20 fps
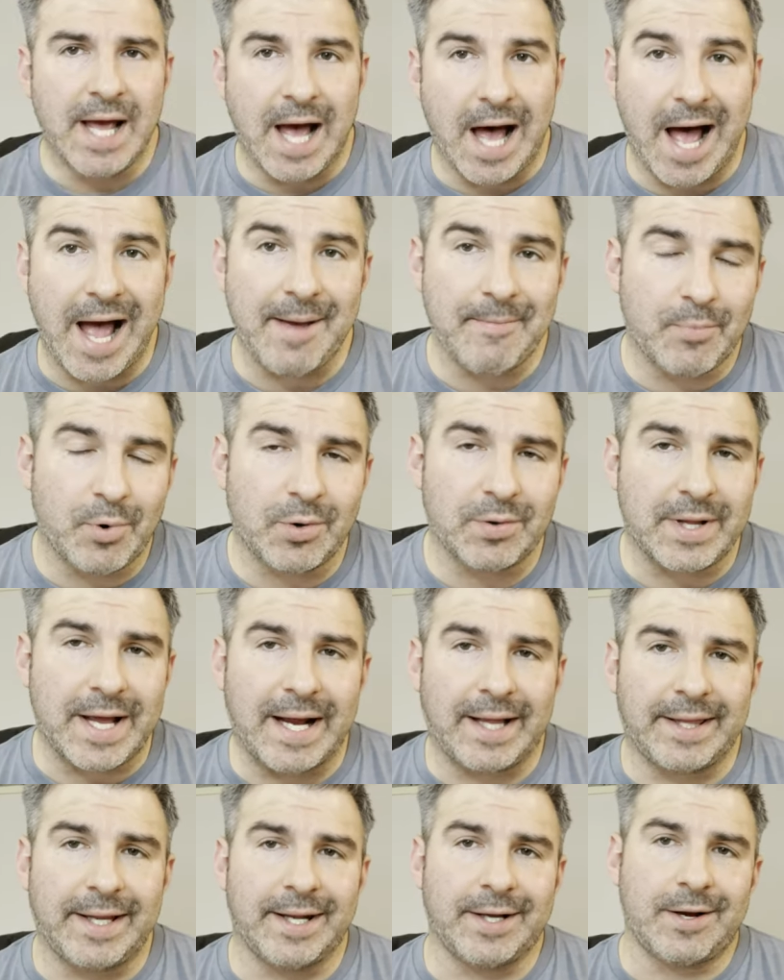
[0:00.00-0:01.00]
I'm more
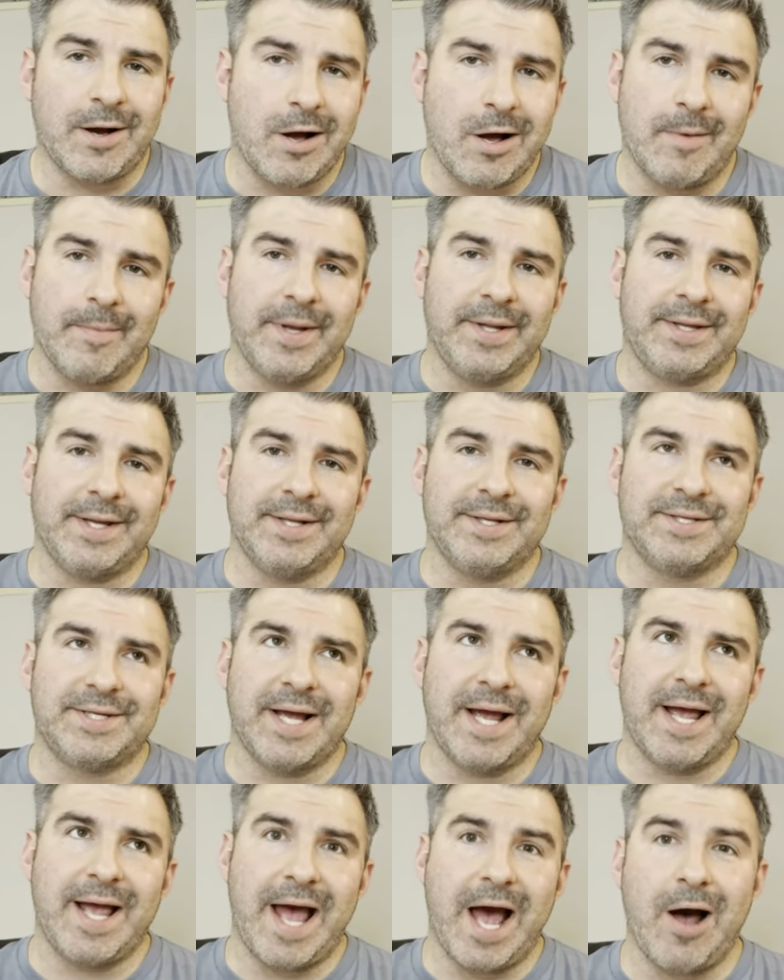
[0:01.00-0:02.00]
likely to comment and
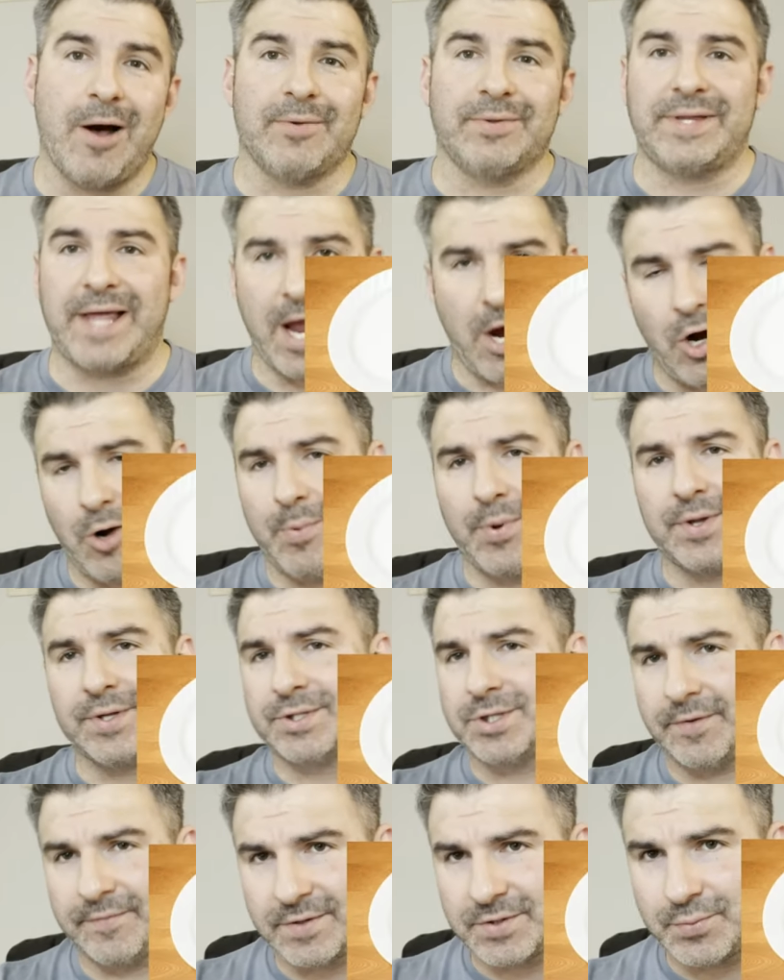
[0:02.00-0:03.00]
say how terrible the
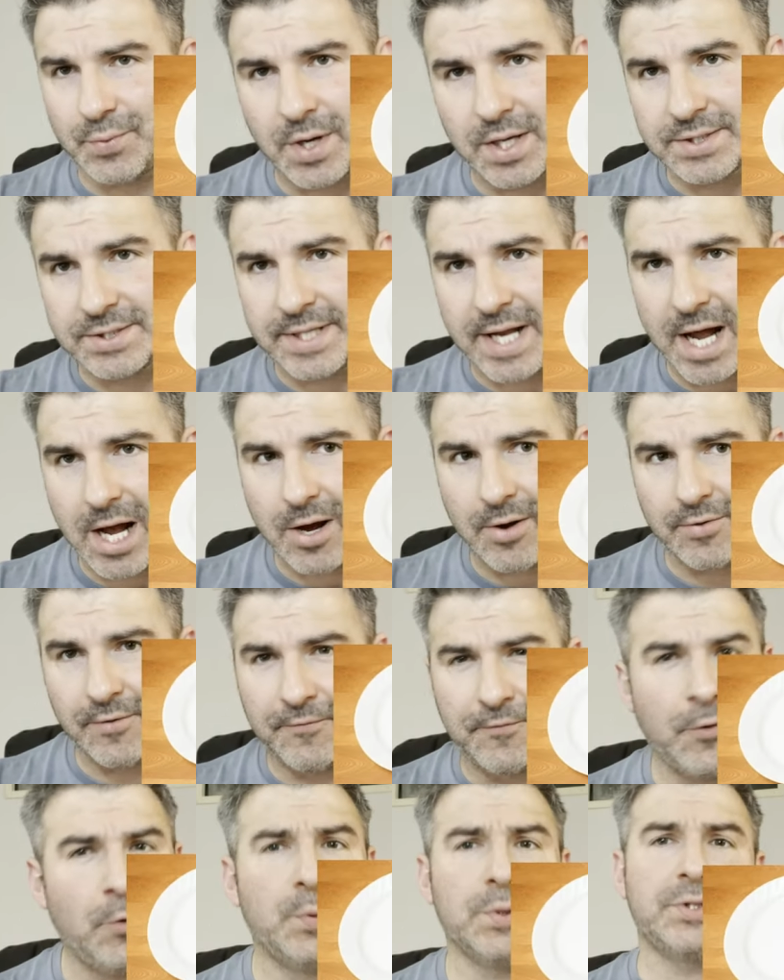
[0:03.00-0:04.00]
service was and how the
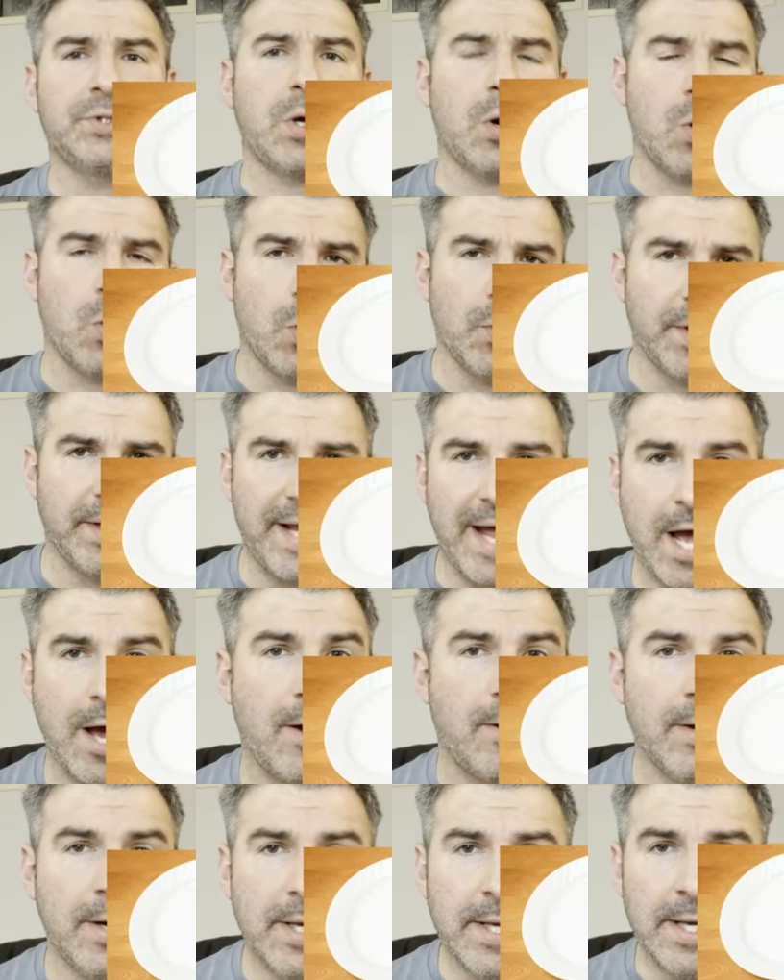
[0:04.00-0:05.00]
food was cold and
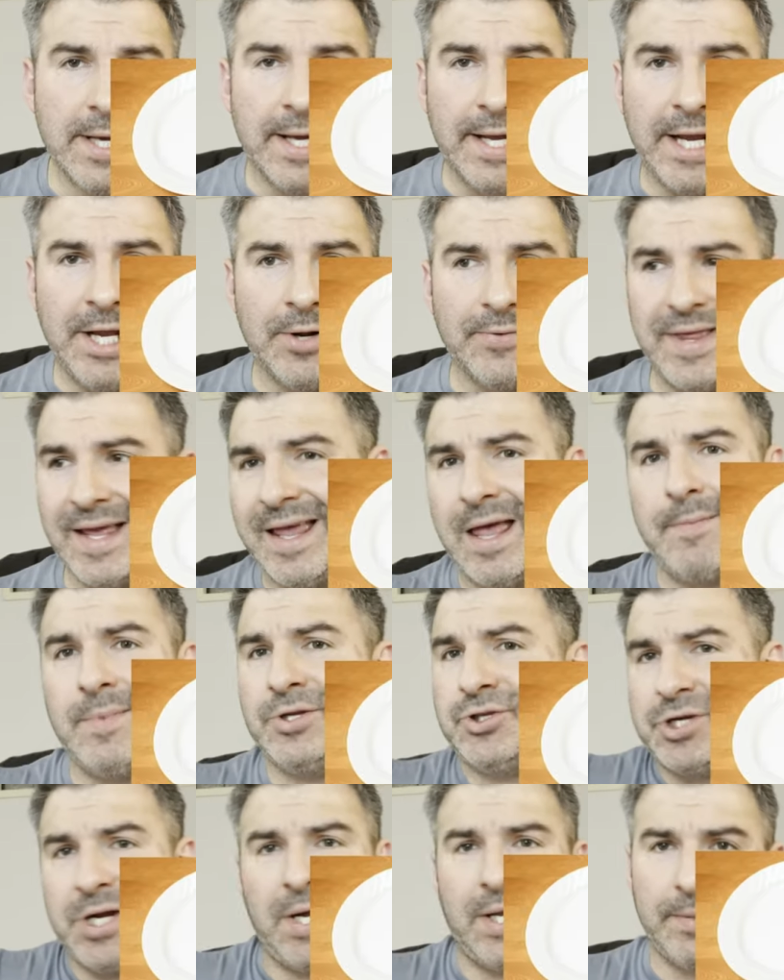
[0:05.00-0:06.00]
how, you know, they gave
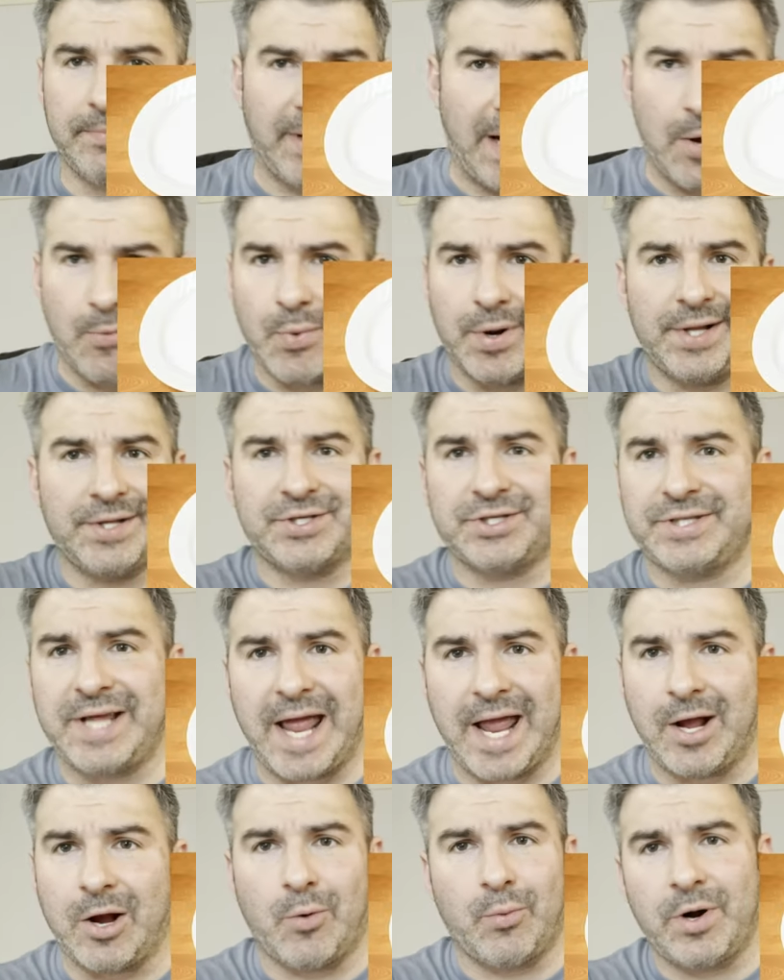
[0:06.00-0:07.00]
me chicken, but I wanted
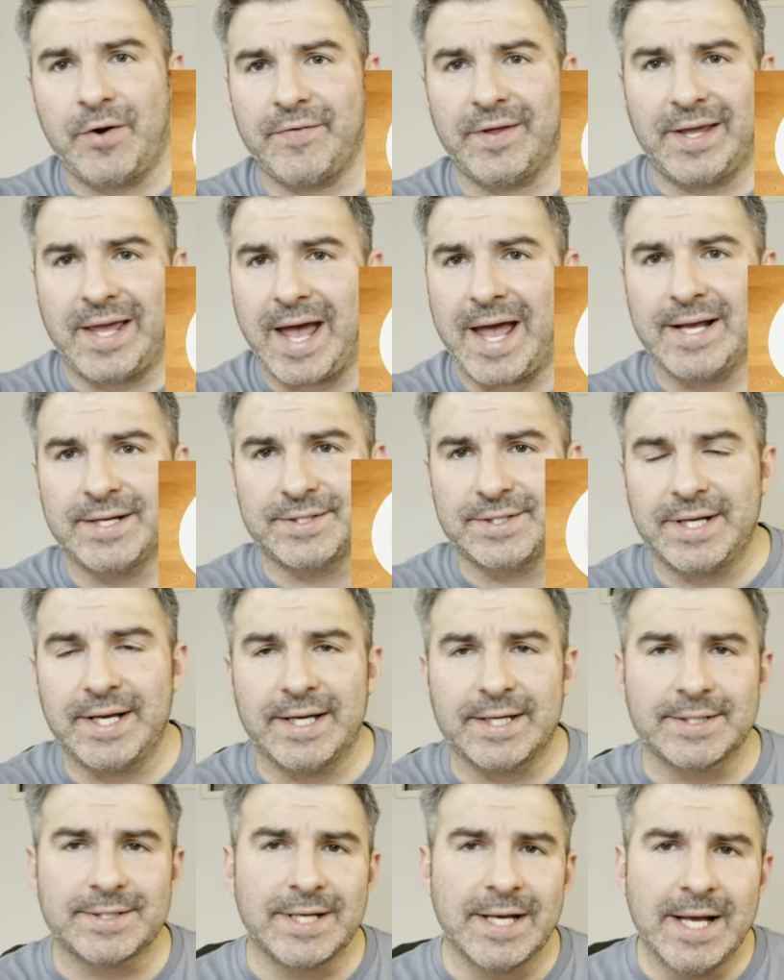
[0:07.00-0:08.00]
steak or whatever the case
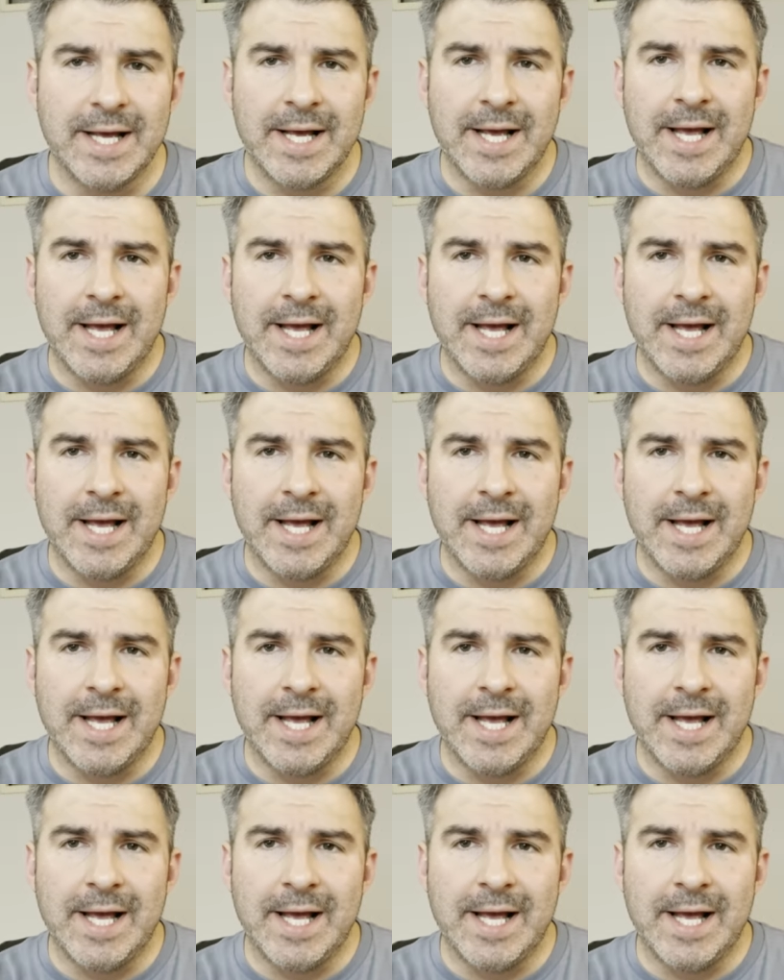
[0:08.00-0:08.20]
is.